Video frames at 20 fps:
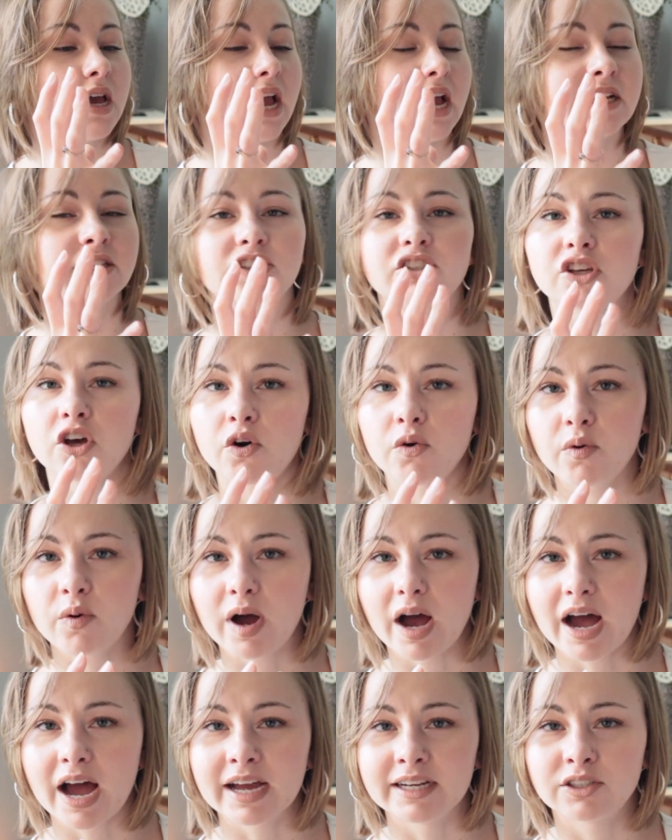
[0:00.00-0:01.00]
And so
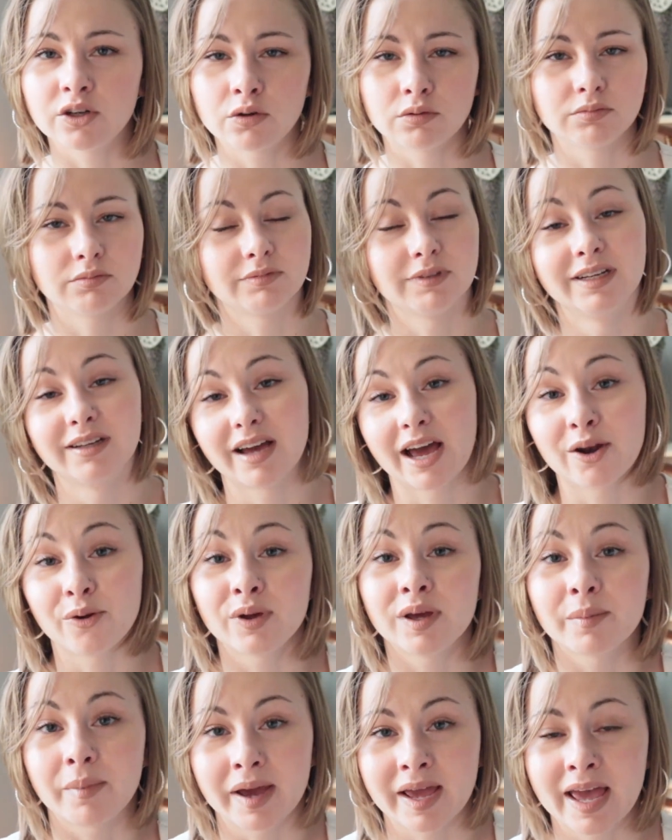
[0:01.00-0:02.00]
I don't
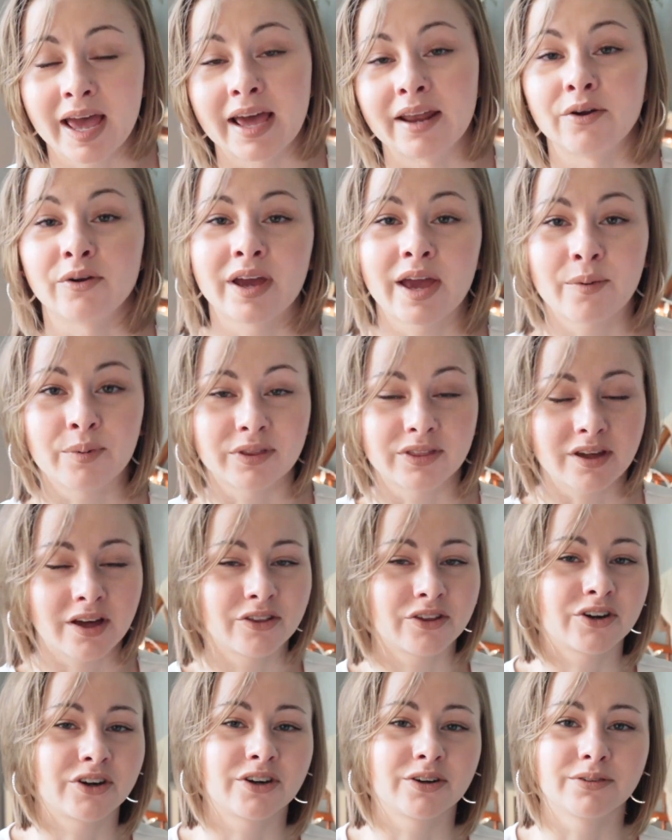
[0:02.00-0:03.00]
hit my head, okay? With
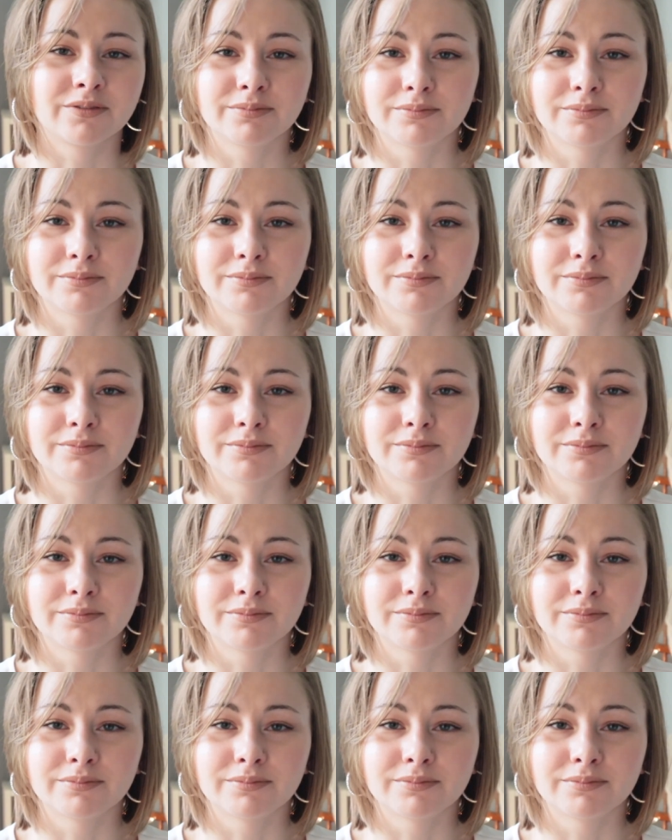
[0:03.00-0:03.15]
other